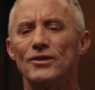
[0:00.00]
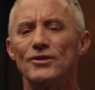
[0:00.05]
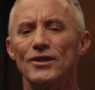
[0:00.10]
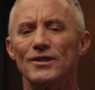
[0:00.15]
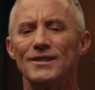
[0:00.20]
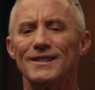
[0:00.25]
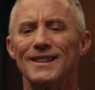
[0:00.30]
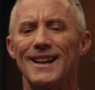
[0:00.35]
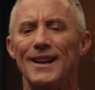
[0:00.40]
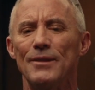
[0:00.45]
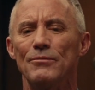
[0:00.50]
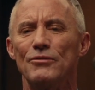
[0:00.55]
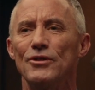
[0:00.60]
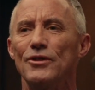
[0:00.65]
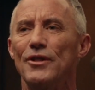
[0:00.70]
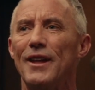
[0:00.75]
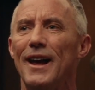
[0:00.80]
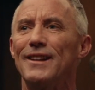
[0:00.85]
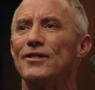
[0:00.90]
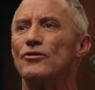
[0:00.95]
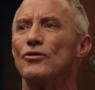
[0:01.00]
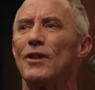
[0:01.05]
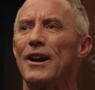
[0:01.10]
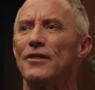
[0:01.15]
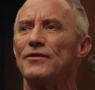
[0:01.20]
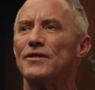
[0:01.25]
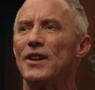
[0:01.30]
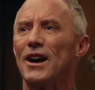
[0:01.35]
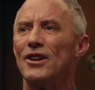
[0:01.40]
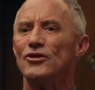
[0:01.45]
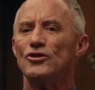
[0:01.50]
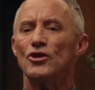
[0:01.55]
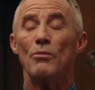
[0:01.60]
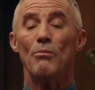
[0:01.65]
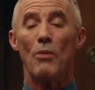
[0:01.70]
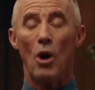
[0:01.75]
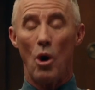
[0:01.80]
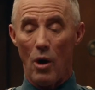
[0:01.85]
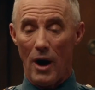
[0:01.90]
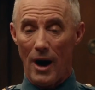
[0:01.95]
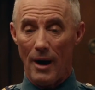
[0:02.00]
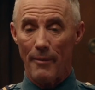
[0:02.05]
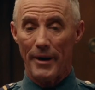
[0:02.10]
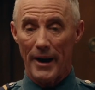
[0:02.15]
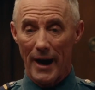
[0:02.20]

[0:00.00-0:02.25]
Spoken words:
about Kwame talking about the race war.